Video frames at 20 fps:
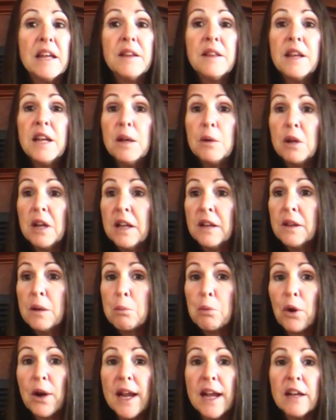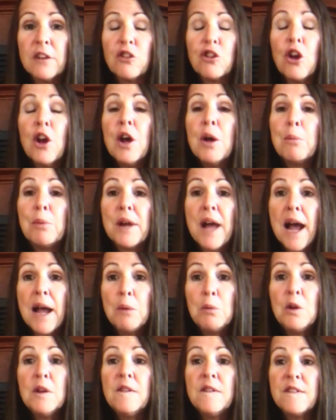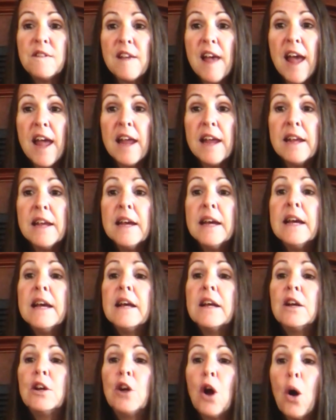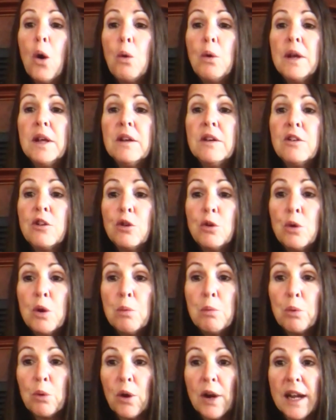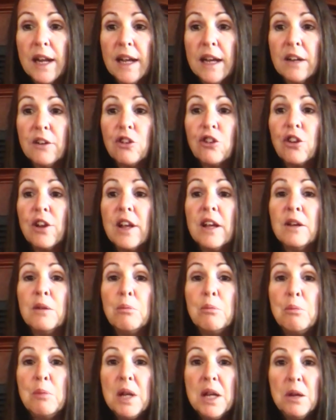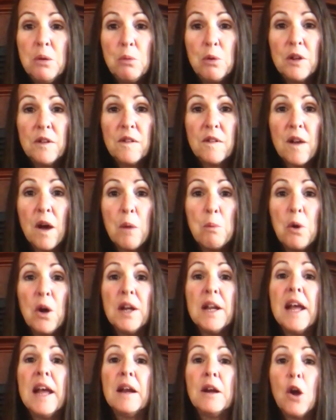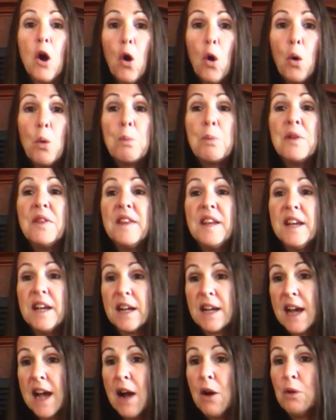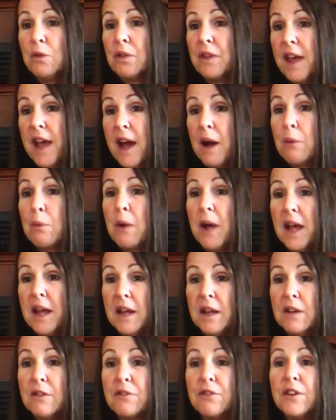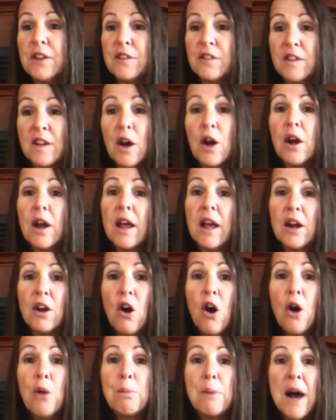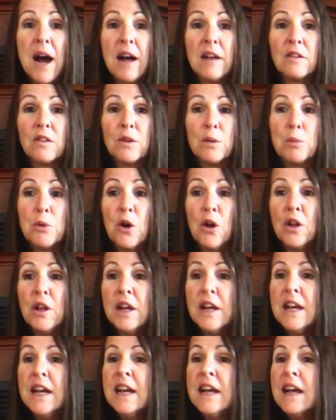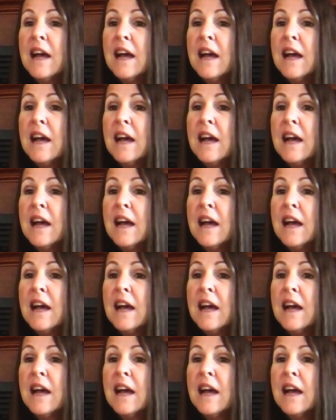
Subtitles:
in the branch. But I would say, go into a branch and meet with someone and open the account that way if it's at all possible.